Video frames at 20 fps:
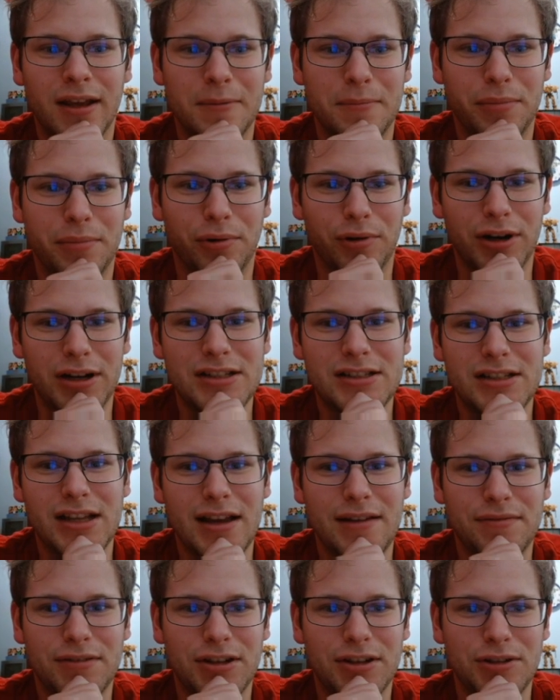Pretty
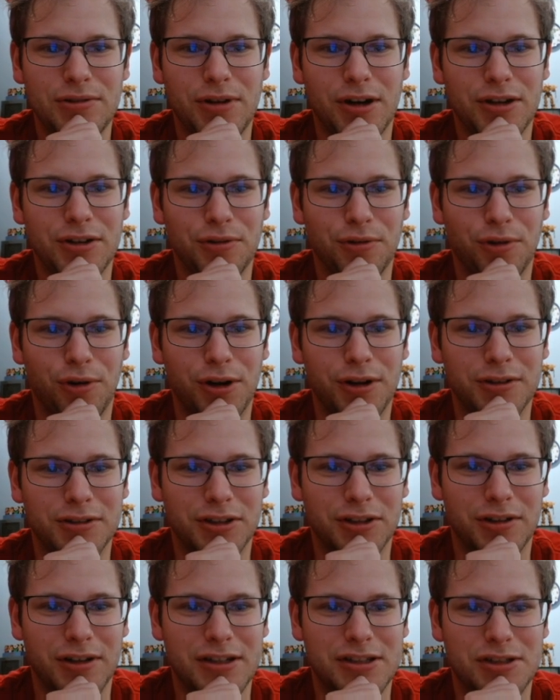safe to do under Royal
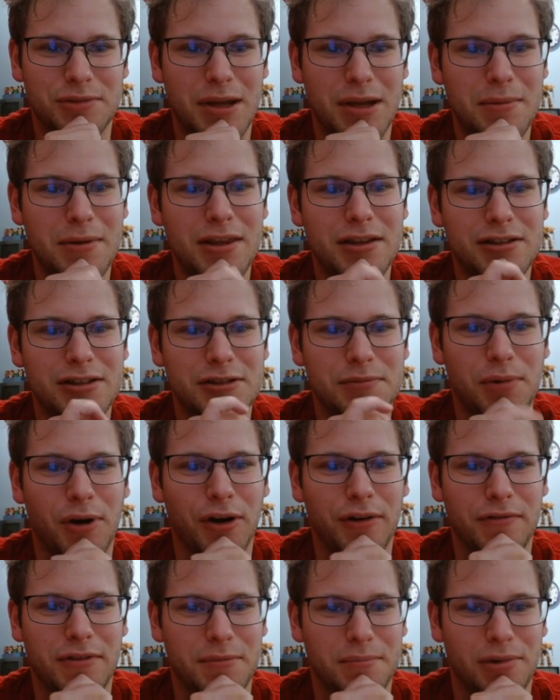Decree, so maybe this is part
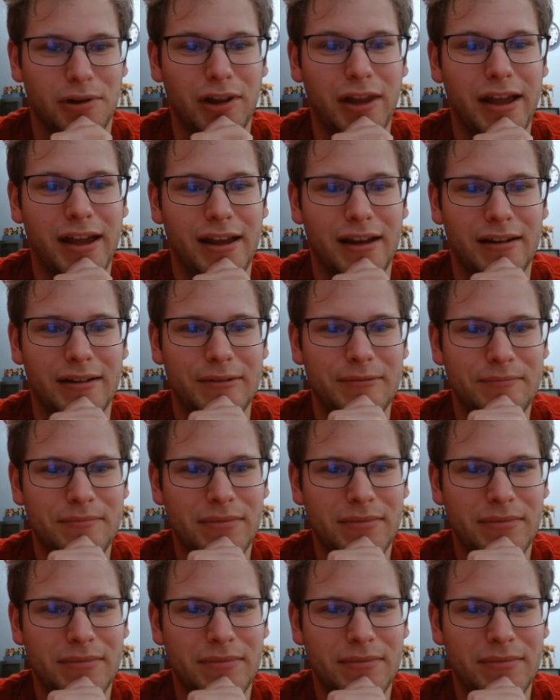of the plan.